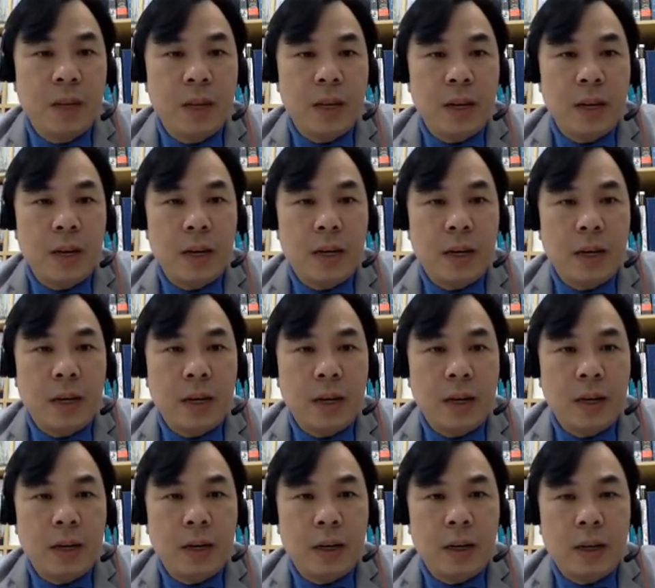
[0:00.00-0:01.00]
And then
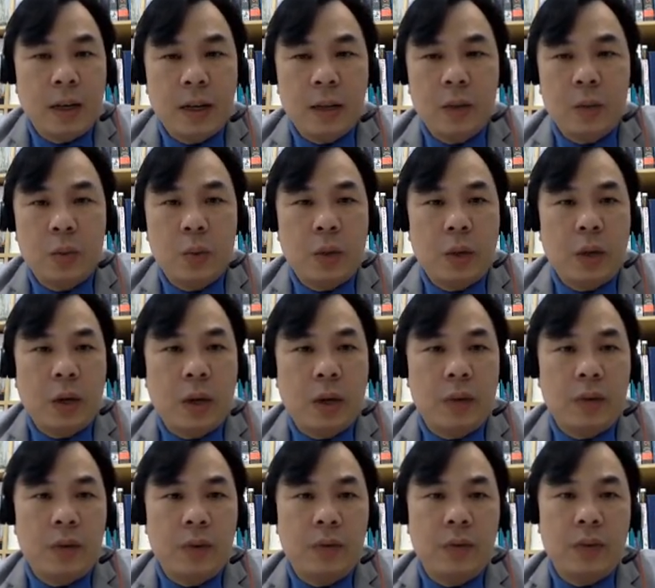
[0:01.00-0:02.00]
next we
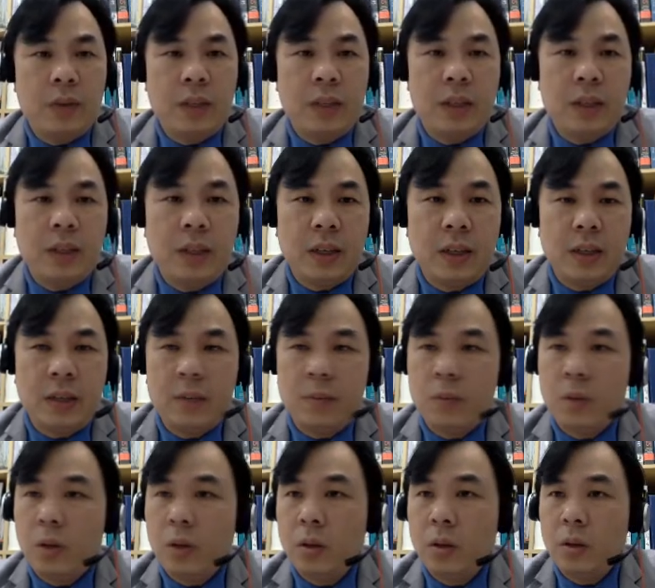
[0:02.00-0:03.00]
have a vertical
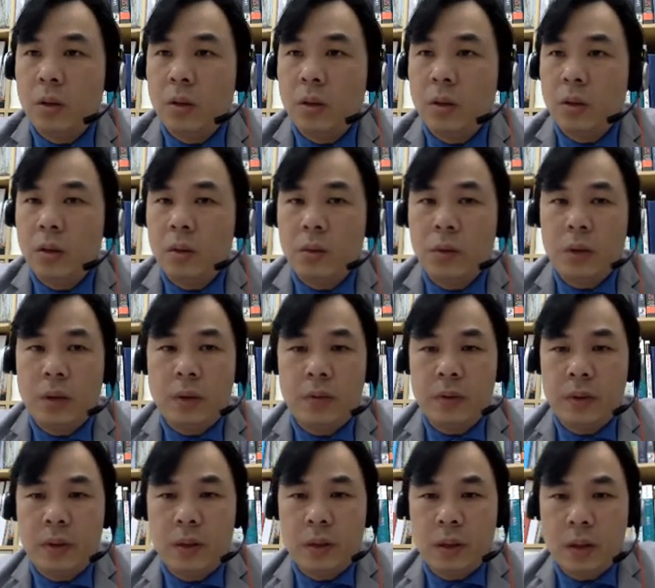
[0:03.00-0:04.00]
asymptote. We have
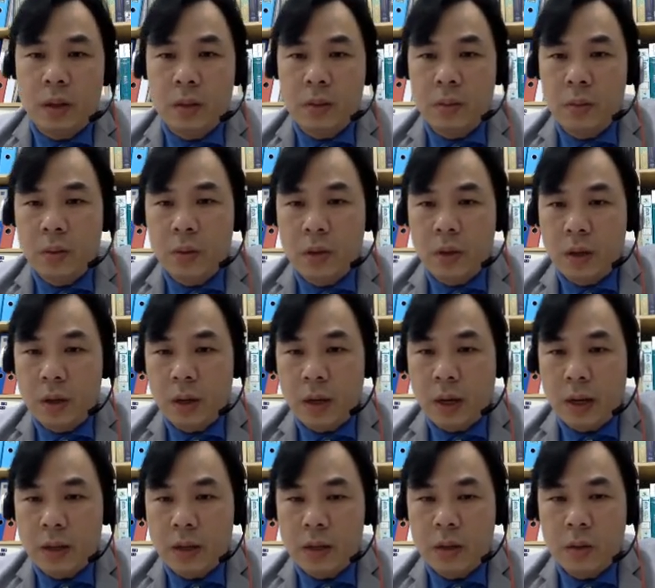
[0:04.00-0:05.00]
vertical asymptote at
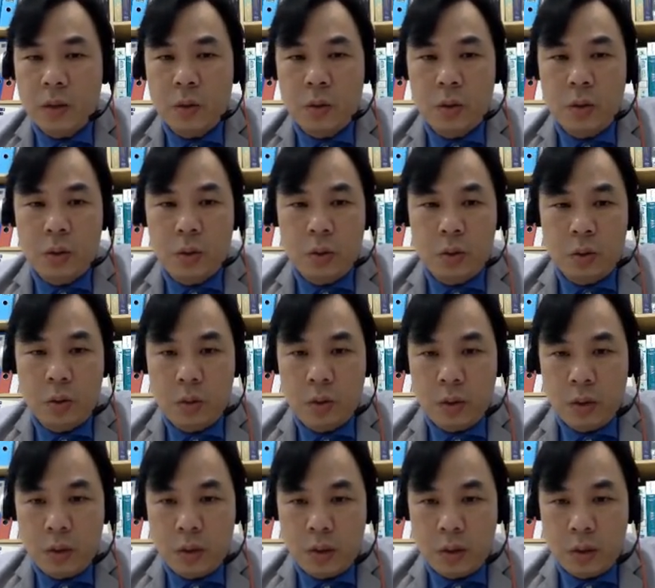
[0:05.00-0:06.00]
x equal to,
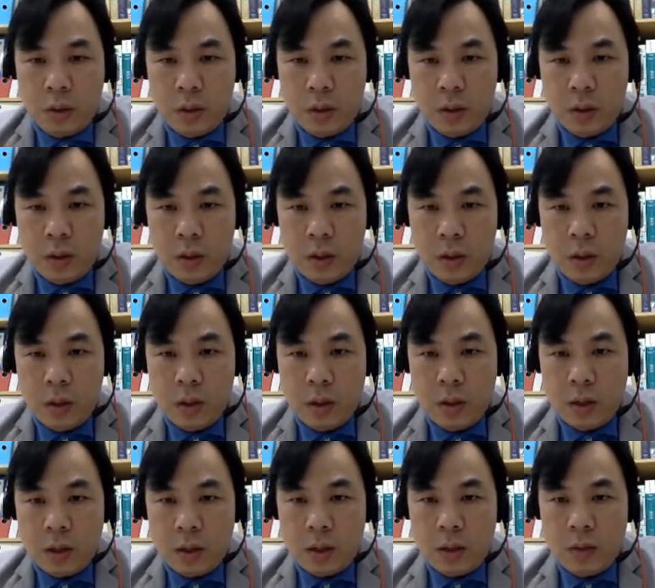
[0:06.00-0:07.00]
this is
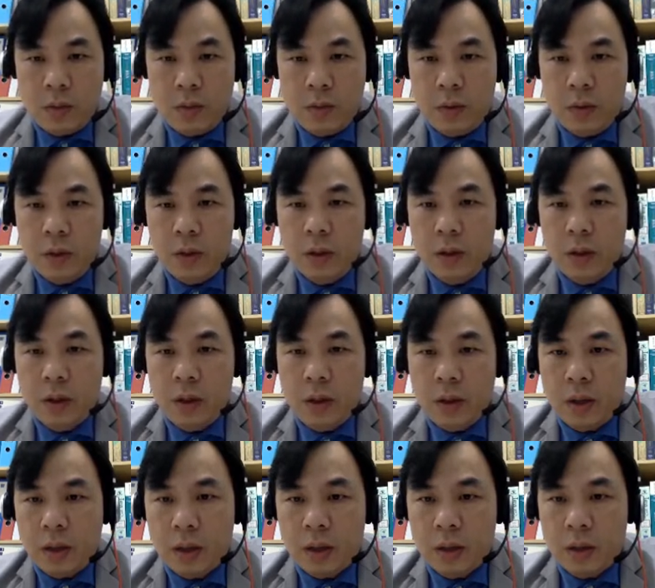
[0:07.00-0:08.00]
-1, at
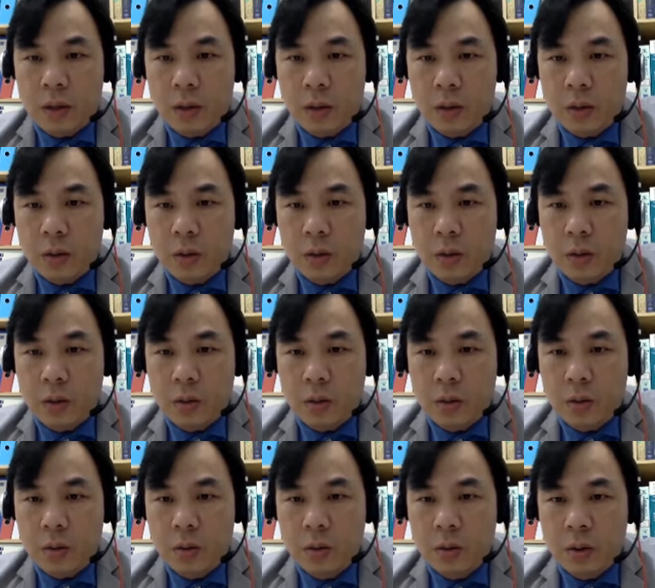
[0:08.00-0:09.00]
x equal to
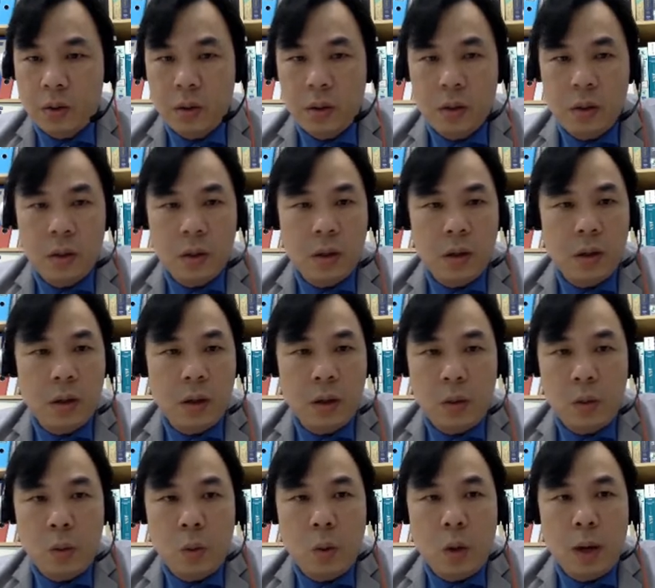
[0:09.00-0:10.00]

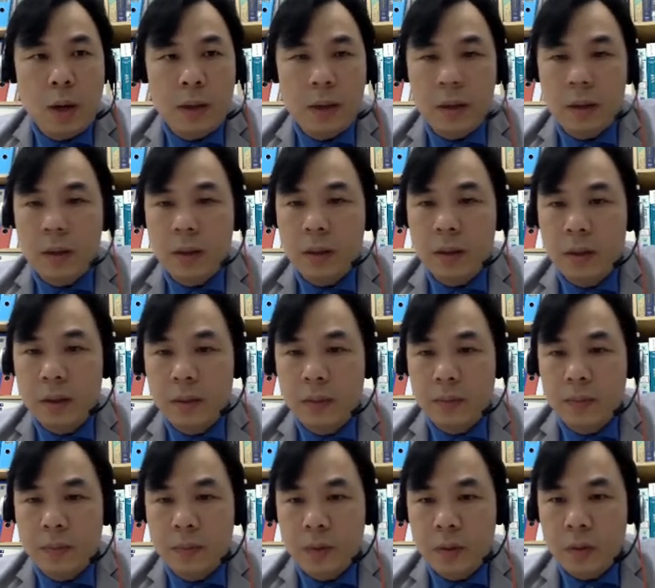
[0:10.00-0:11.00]
1 here.
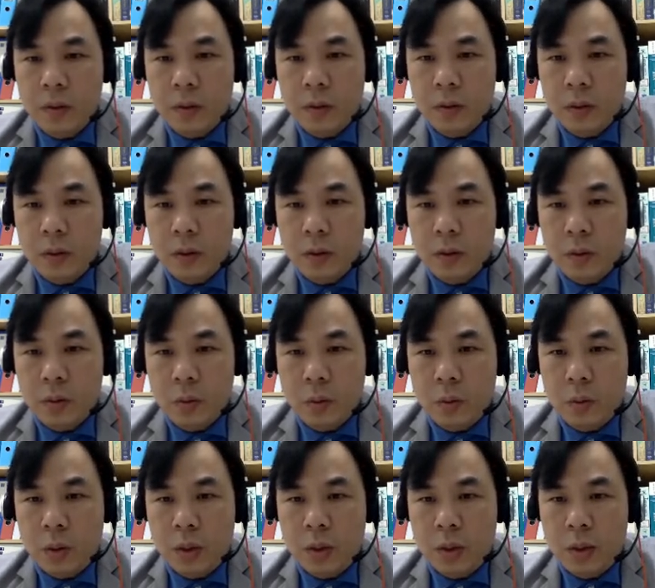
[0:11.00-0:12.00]
So this is
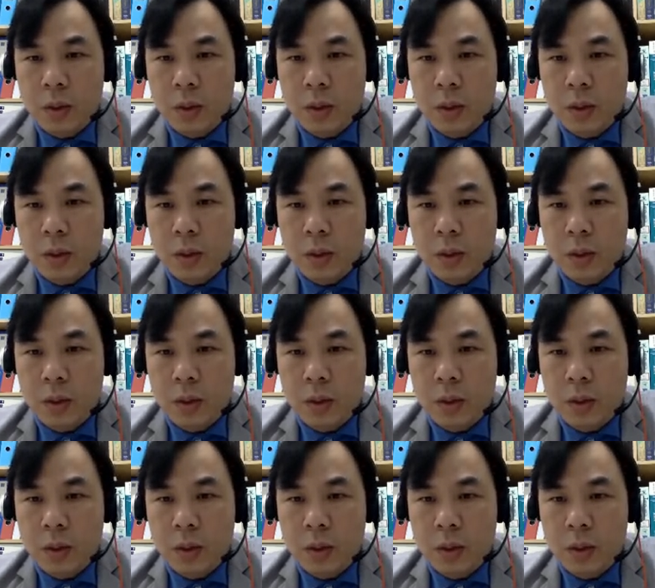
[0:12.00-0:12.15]
1.